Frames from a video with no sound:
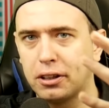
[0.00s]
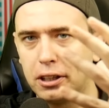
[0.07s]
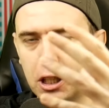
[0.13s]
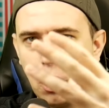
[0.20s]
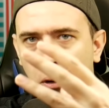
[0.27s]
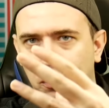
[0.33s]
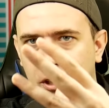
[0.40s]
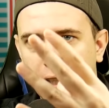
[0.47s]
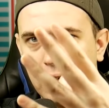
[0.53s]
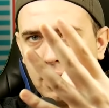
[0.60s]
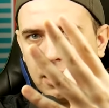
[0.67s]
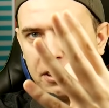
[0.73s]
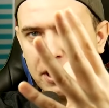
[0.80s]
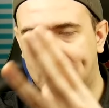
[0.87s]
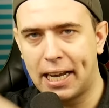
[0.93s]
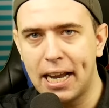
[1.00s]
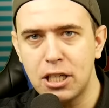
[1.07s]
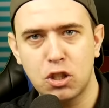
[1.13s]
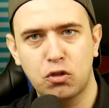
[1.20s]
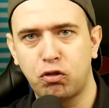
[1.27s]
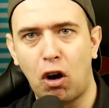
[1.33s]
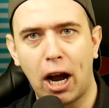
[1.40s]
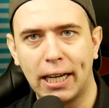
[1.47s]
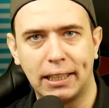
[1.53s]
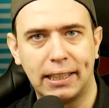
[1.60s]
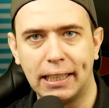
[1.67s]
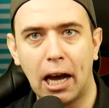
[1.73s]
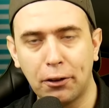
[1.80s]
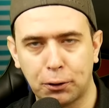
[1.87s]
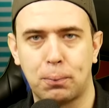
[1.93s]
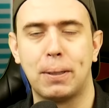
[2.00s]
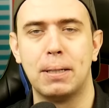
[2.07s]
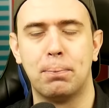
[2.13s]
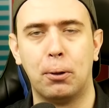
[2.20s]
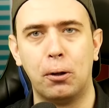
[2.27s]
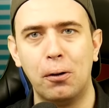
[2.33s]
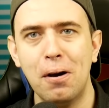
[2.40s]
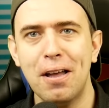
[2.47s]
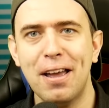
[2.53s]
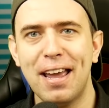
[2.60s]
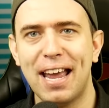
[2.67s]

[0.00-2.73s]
you know, the kids fight the other people,